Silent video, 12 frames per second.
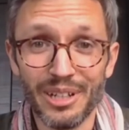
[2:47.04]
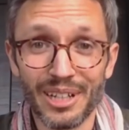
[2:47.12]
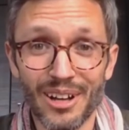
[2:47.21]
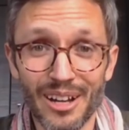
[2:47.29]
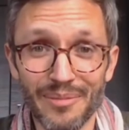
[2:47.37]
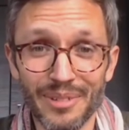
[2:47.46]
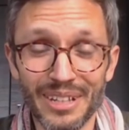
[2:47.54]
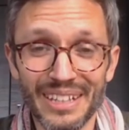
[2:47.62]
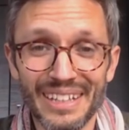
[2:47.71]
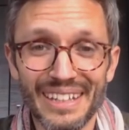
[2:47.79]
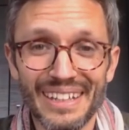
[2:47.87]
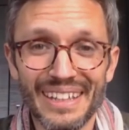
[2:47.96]
a green
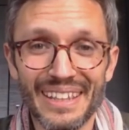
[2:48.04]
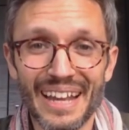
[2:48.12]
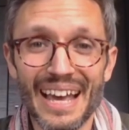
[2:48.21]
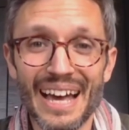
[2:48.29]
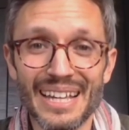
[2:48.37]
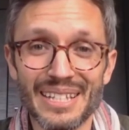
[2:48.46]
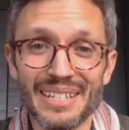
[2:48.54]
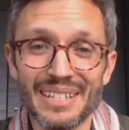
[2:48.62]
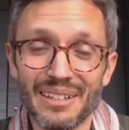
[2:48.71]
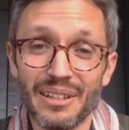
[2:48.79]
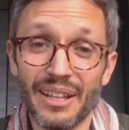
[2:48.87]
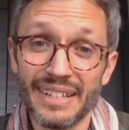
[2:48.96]
economy that
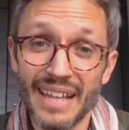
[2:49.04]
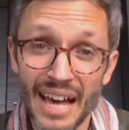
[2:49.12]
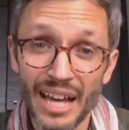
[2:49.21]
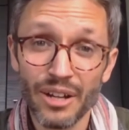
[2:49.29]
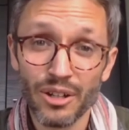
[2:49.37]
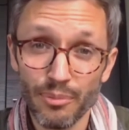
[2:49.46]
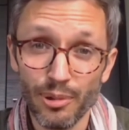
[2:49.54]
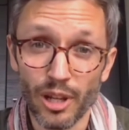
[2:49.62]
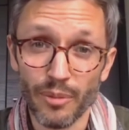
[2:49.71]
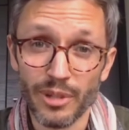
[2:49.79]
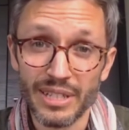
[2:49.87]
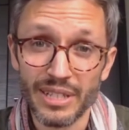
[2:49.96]
has higher
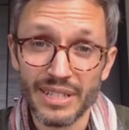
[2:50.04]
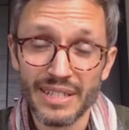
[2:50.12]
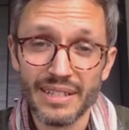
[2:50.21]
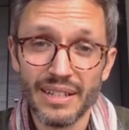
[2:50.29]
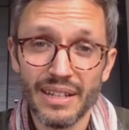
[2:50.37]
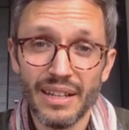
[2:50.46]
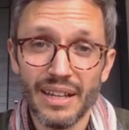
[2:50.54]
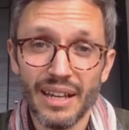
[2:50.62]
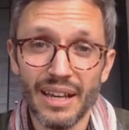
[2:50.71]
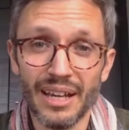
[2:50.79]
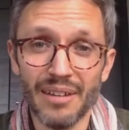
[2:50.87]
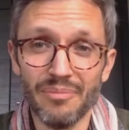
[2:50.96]
employment,
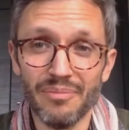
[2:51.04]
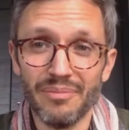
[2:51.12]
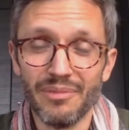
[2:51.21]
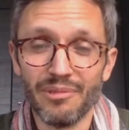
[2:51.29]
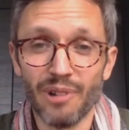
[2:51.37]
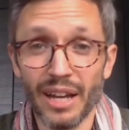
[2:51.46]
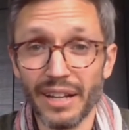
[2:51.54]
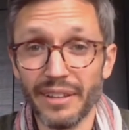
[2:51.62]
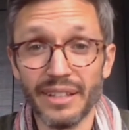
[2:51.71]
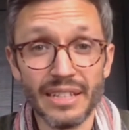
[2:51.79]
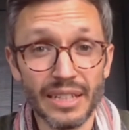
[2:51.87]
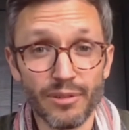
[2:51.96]
right,
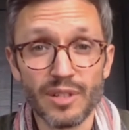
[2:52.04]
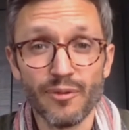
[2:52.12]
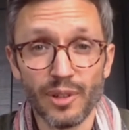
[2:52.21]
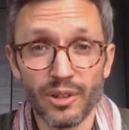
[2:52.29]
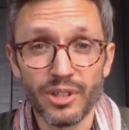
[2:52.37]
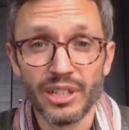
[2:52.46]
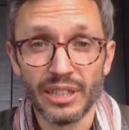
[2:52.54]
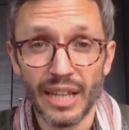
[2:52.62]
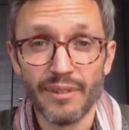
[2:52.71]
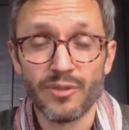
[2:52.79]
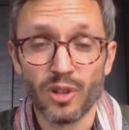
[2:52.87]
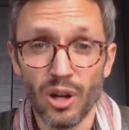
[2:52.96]
and that delivers flourishing
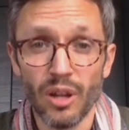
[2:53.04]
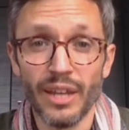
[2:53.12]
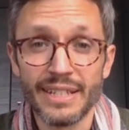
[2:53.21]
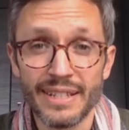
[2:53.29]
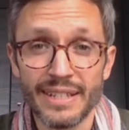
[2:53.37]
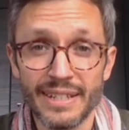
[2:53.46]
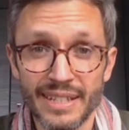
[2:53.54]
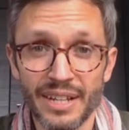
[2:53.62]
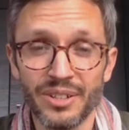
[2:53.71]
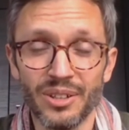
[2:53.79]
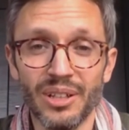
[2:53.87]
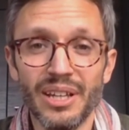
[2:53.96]
lives for all. That's
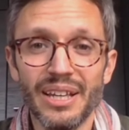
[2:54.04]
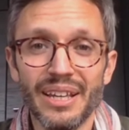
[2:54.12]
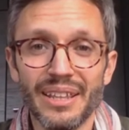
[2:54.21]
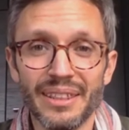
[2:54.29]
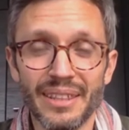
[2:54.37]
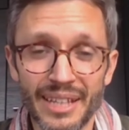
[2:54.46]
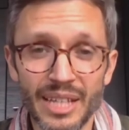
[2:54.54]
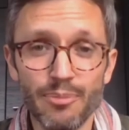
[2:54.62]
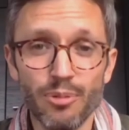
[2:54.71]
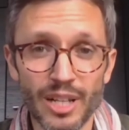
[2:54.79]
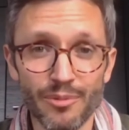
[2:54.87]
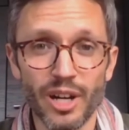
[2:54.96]
essential. The
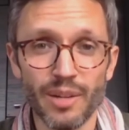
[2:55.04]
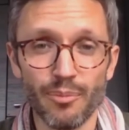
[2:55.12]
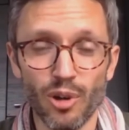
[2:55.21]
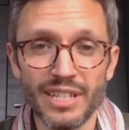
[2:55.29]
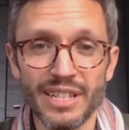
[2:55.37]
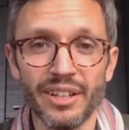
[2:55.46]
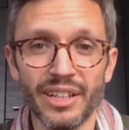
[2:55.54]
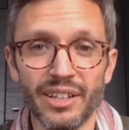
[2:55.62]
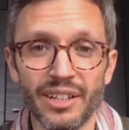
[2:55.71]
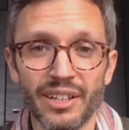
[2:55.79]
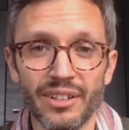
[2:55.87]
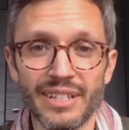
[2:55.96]
key point I'm trying to point out
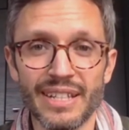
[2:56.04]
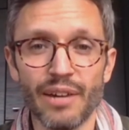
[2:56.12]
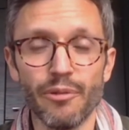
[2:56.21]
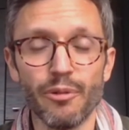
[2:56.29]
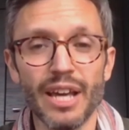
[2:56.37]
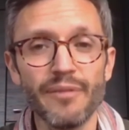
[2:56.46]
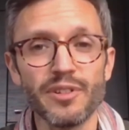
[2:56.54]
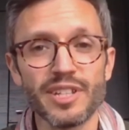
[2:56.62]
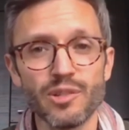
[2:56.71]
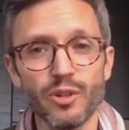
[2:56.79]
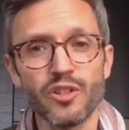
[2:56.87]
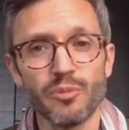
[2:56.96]
here is that we have
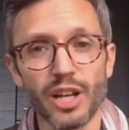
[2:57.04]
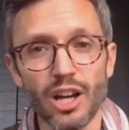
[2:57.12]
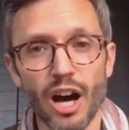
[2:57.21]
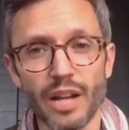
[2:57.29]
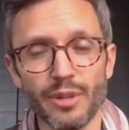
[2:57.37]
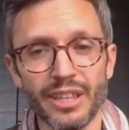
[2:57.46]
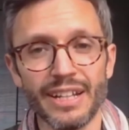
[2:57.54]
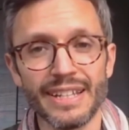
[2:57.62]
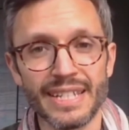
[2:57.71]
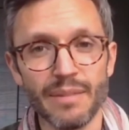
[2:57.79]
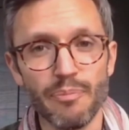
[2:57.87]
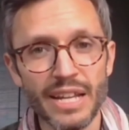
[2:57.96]
to switch from an economy
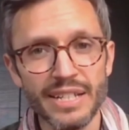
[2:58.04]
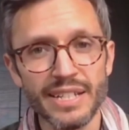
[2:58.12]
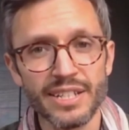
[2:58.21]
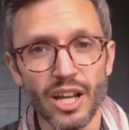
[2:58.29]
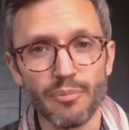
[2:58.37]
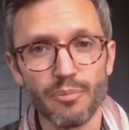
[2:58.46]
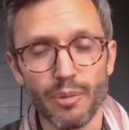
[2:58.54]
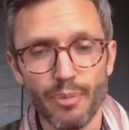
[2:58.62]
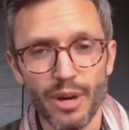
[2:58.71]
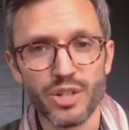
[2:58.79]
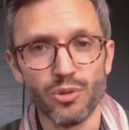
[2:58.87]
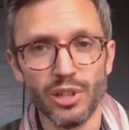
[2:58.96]
that is dependent on
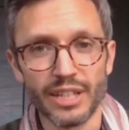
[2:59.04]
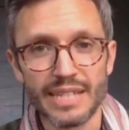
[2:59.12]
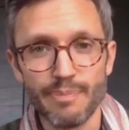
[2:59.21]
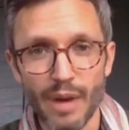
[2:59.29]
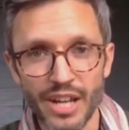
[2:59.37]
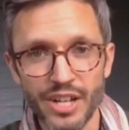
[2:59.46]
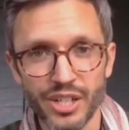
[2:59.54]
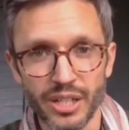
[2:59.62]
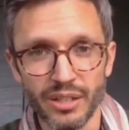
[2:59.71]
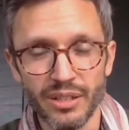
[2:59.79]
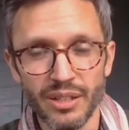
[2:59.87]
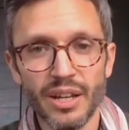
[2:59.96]
perpetual
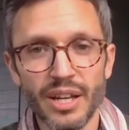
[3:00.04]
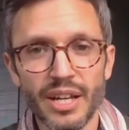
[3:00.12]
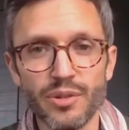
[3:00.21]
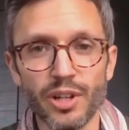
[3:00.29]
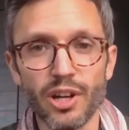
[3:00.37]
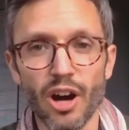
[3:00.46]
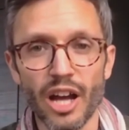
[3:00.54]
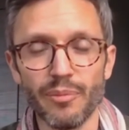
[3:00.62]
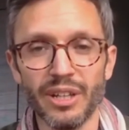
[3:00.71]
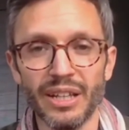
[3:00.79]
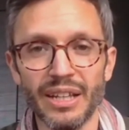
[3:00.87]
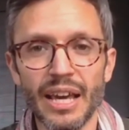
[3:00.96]
expansion to an
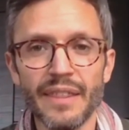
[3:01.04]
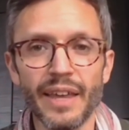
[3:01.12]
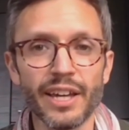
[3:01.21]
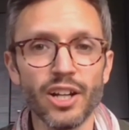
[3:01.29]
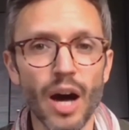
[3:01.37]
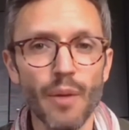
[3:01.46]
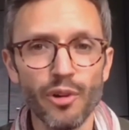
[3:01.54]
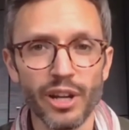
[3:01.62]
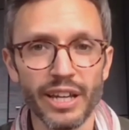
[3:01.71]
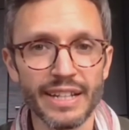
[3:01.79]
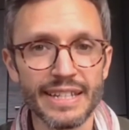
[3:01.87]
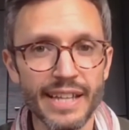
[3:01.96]
economy that can
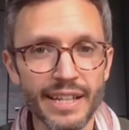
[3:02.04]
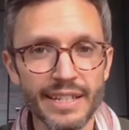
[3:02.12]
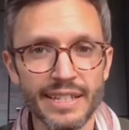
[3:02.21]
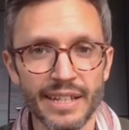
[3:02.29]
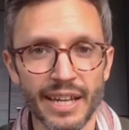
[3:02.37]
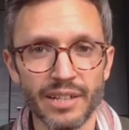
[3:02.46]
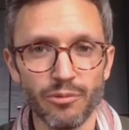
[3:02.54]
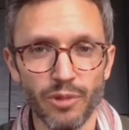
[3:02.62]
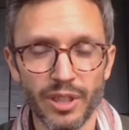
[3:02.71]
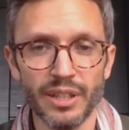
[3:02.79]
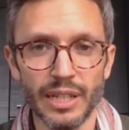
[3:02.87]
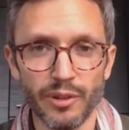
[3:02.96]
operate in a steady state
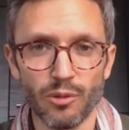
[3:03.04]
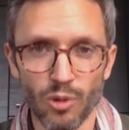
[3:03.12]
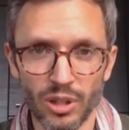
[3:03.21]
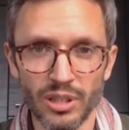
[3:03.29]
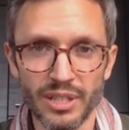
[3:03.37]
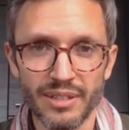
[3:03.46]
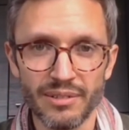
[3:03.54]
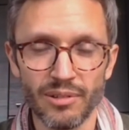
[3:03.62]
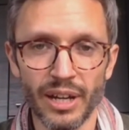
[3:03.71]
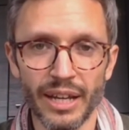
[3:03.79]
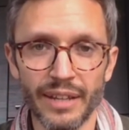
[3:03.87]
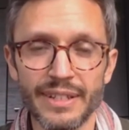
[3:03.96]
with the living world,
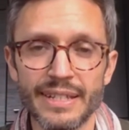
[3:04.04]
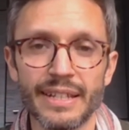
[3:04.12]
right? And